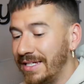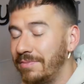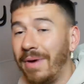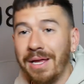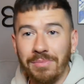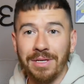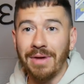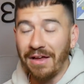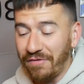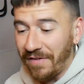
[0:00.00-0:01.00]
This might be
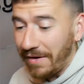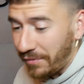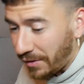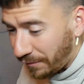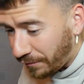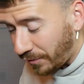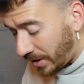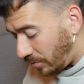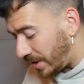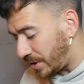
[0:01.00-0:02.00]
my favorite
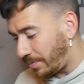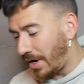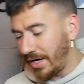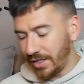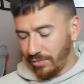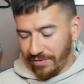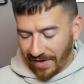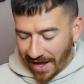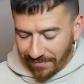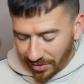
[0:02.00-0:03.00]
free Wish product
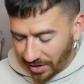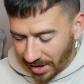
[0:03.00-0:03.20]
we've ever